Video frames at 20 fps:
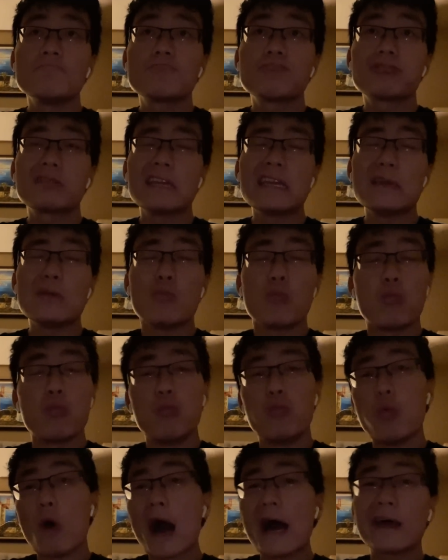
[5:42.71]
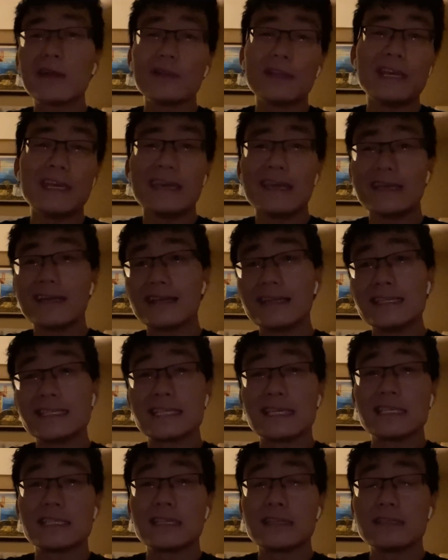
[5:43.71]
pretty wildly
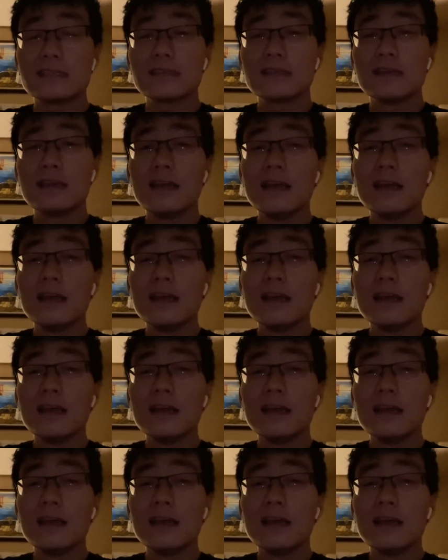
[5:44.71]
inconsistent.